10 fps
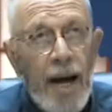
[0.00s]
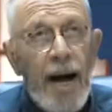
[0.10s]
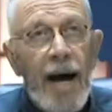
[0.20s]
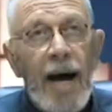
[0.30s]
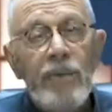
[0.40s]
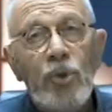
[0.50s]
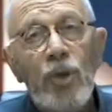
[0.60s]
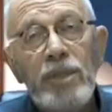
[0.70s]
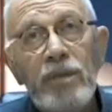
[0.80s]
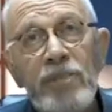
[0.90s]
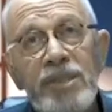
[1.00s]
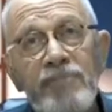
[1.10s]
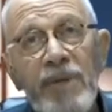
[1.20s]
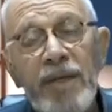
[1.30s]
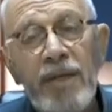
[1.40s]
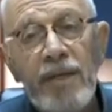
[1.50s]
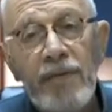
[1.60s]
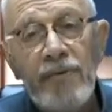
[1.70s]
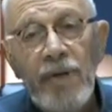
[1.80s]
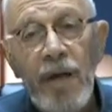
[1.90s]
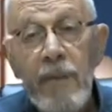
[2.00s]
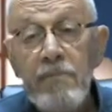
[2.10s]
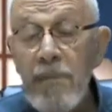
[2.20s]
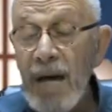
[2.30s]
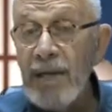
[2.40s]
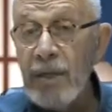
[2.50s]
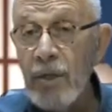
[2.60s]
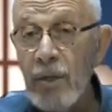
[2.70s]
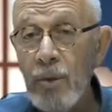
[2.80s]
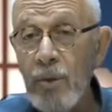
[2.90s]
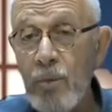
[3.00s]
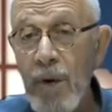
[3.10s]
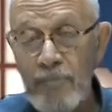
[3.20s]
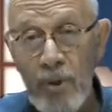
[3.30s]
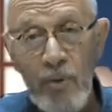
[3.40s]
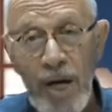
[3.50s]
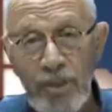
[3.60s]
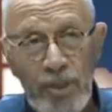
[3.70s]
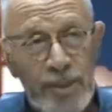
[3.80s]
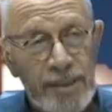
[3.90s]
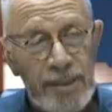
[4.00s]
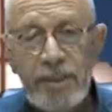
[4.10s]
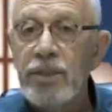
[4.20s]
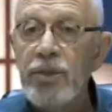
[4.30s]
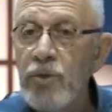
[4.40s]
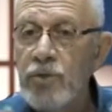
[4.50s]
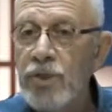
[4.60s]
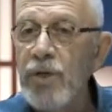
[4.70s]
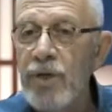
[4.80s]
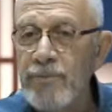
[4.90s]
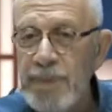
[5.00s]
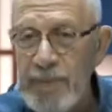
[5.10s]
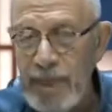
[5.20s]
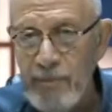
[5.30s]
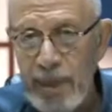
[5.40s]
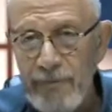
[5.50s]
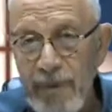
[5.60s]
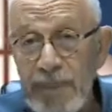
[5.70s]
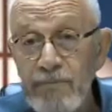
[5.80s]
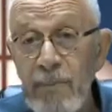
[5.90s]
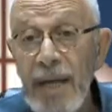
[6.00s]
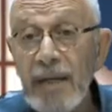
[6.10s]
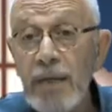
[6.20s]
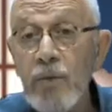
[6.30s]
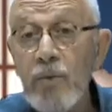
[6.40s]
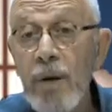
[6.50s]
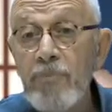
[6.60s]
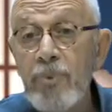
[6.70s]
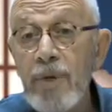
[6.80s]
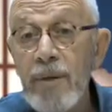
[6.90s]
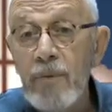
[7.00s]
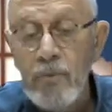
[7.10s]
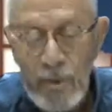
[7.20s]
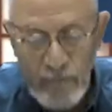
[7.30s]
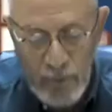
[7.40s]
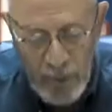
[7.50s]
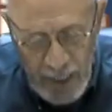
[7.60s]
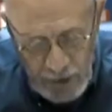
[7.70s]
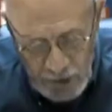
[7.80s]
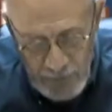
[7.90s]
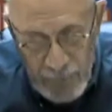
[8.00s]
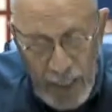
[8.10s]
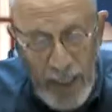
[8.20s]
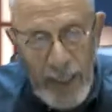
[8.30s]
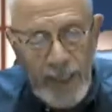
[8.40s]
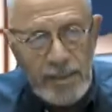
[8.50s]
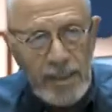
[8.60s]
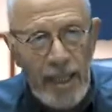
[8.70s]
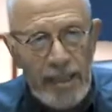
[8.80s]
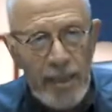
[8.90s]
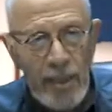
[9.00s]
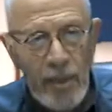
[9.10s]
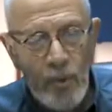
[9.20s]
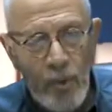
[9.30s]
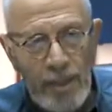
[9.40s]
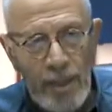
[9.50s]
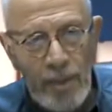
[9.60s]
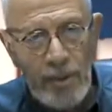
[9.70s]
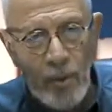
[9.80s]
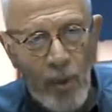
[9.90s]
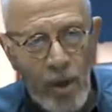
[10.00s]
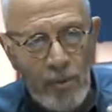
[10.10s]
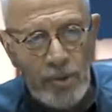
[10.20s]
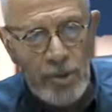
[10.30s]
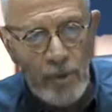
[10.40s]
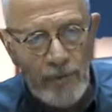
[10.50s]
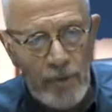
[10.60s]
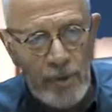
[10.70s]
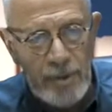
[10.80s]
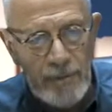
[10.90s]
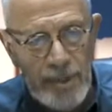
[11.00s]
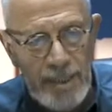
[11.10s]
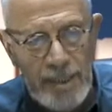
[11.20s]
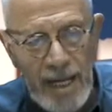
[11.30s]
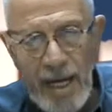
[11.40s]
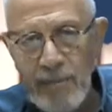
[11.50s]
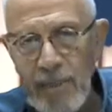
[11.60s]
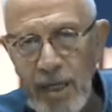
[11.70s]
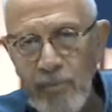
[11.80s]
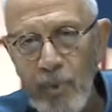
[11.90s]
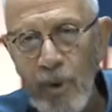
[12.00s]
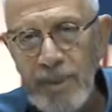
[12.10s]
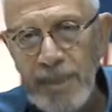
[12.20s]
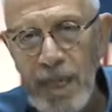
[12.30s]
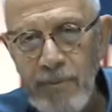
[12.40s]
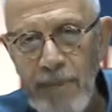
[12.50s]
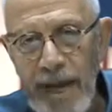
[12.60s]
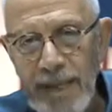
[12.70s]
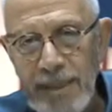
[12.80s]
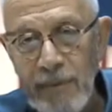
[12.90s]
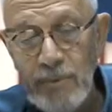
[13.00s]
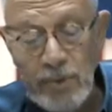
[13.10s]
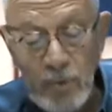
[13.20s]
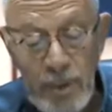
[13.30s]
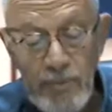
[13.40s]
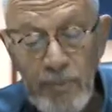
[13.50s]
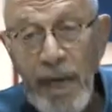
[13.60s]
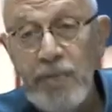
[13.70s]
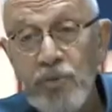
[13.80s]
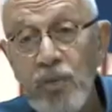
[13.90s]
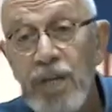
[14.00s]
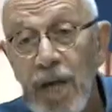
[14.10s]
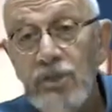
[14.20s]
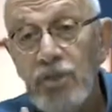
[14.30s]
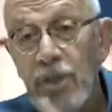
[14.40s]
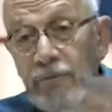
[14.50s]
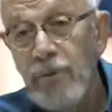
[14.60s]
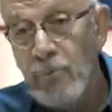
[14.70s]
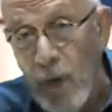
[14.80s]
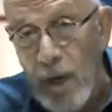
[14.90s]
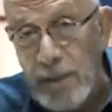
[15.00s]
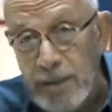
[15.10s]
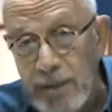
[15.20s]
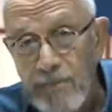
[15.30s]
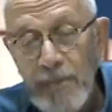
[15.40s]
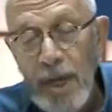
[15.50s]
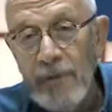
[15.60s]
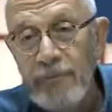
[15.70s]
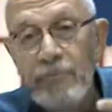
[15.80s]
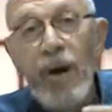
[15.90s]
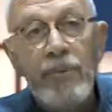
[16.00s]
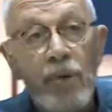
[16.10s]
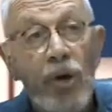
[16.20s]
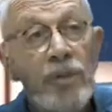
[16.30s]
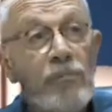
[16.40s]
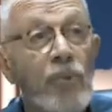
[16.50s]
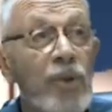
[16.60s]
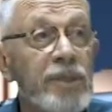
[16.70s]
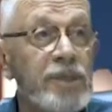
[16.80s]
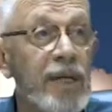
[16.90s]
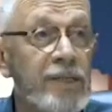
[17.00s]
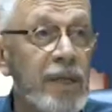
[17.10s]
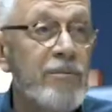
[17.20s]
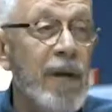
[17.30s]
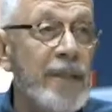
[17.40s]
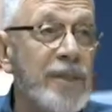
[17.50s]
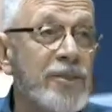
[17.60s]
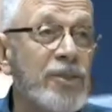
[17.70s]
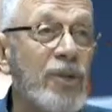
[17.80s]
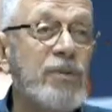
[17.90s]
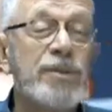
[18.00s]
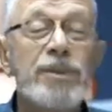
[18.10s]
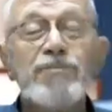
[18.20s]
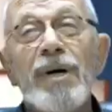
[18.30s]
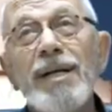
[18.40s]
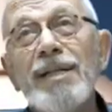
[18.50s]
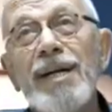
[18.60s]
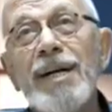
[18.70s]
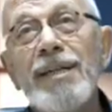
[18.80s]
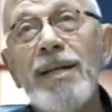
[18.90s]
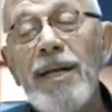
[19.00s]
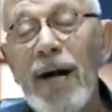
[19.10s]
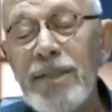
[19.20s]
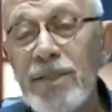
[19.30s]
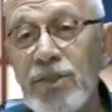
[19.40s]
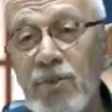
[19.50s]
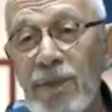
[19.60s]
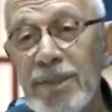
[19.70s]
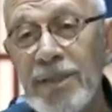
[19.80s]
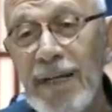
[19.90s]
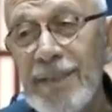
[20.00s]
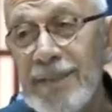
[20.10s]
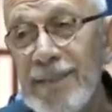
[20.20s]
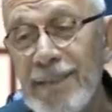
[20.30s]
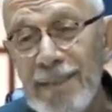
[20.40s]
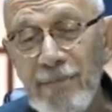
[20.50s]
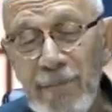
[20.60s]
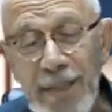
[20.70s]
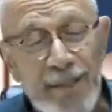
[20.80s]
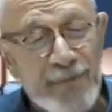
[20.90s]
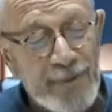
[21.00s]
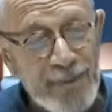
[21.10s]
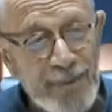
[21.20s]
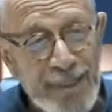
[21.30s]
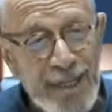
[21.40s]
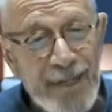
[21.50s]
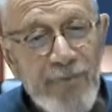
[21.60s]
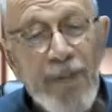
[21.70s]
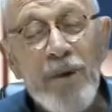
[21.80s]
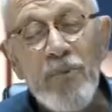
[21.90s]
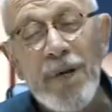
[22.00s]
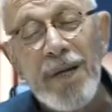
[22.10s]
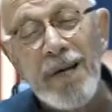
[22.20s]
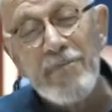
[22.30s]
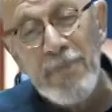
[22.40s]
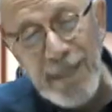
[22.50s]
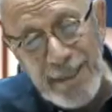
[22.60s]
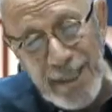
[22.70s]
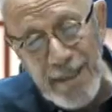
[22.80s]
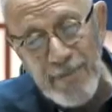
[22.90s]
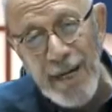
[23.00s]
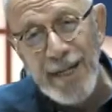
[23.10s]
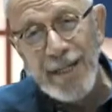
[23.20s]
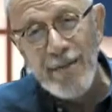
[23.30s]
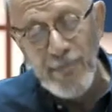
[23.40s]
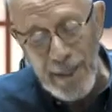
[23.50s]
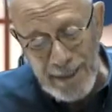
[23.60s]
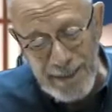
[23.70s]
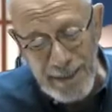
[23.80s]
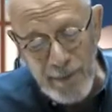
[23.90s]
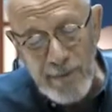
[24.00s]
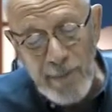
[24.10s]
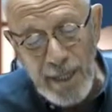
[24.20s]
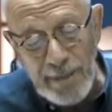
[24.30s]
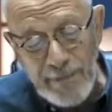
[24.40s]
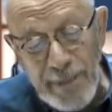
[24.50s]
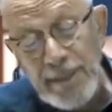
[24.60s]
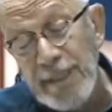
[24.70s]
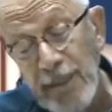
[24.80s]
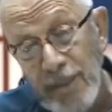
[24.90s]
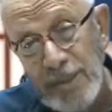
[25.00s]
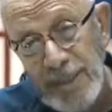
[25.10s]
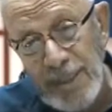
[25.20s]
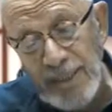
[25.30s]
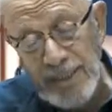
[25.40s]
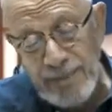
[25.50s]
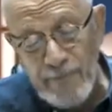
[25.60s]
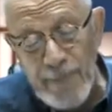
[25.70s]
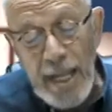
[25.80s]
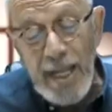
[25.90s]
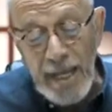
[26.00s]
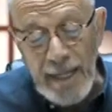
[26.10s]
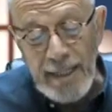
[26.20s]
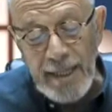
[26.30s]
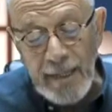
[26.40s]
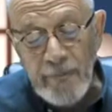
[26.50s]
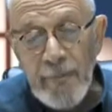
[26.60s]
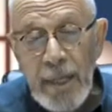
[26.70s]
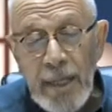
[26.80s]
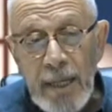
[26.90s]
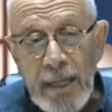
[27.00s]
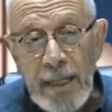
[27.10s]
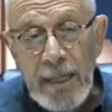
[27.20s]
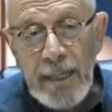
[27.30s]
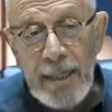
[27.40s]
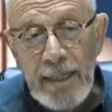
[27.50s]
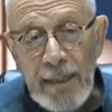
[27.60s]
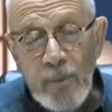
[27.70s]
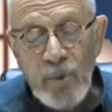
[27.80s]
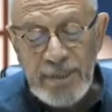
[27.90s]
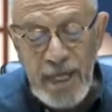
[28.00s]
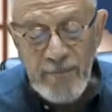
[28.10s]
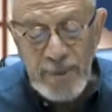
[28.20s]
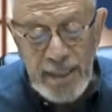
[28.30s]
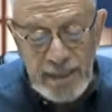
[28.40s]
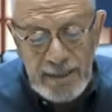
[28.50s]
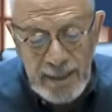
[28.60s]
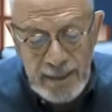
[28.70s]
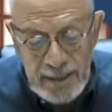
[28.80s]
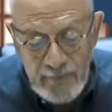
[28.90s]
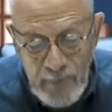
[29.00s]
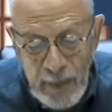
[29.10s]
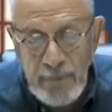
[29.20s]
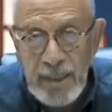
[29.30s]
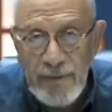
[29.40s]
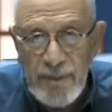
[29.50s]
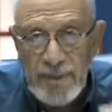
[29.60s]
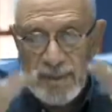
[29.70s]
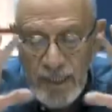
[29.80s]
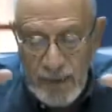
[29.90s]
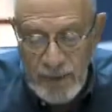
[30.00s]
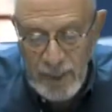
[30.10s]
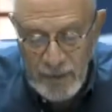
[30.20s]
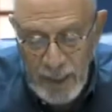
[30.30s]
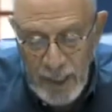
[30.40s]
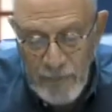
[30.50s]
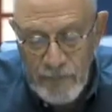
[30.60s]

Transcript: I'm going to be speaking of medical reparations. It's a new term today, my friends. Medical reparation. It's like when the war was over in Vietnam and our boys came back, there was repatriation of the boys. I'm calling them boys, they're men, they're soldiers. My God, I just criticized uh, the media for doing that when our men came back, our military men. See how easy it is? Anyhow, uh, what's happening is this. I'm going to give you the scenario now.